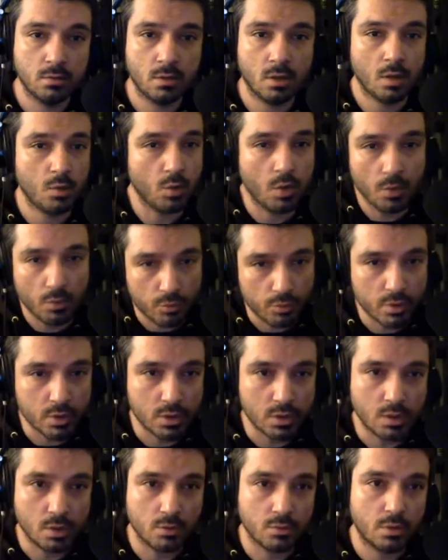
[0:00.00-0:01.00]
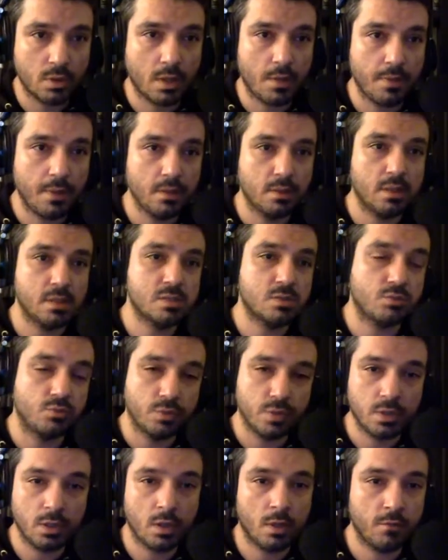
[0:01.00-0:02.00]
I really don't. I think that's
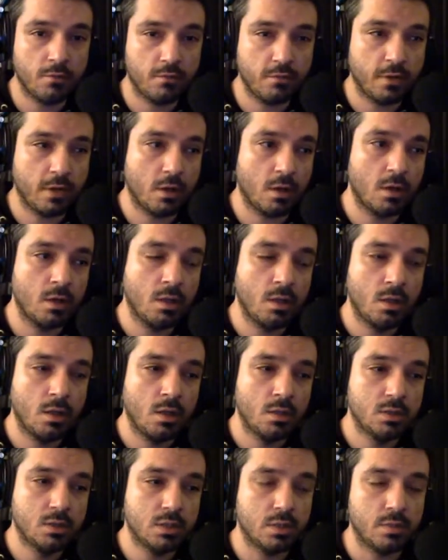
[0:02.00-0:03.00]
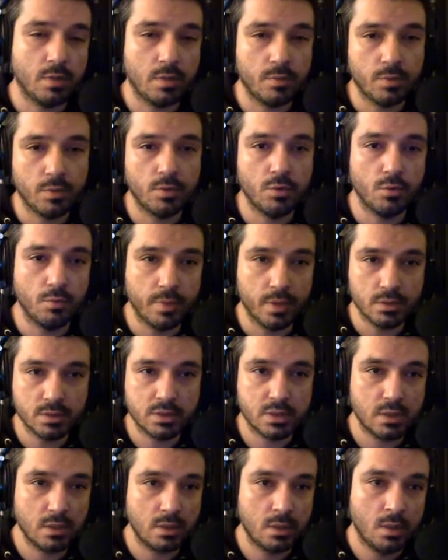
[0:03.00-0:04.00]
really unfair to the people who built
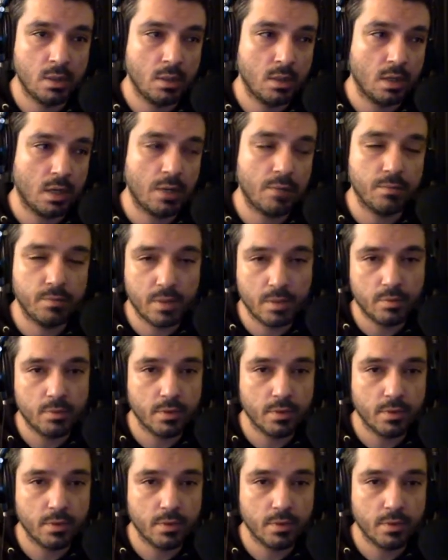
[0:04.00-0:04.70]
it. People